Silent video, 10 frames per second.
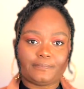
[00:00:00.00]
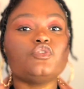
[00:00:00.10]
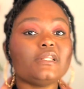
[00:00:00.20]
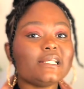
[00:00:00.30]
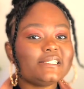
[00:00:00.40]

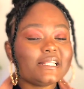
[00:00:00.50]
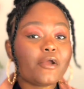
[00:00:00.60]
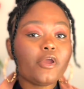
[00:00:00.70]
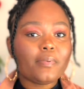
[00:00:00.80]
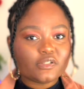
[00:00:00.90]
So the
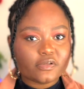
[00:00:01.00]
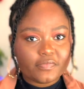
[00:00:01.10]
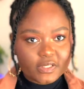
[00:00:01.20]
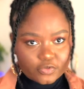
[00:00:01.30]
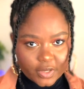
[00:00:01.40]
scenario part of
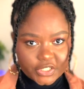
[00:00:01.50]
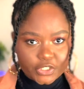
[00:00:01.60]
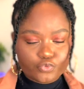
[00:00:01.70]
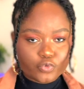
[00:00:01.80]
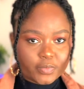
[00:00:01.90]
this
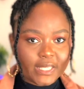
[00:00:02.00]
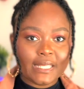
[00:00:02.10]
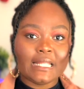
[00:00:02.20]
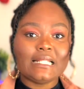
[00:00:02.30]
question will be,